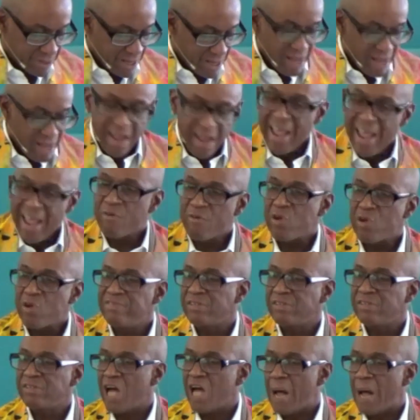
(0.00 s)
And we've
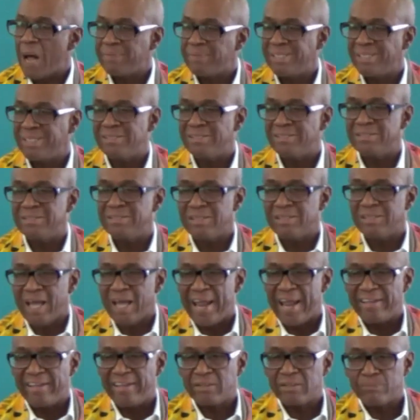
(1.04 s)
adopted the 8th
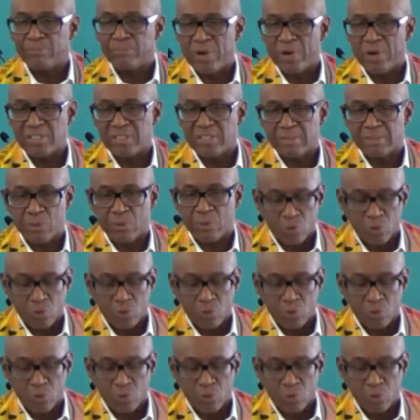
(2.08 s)
principle.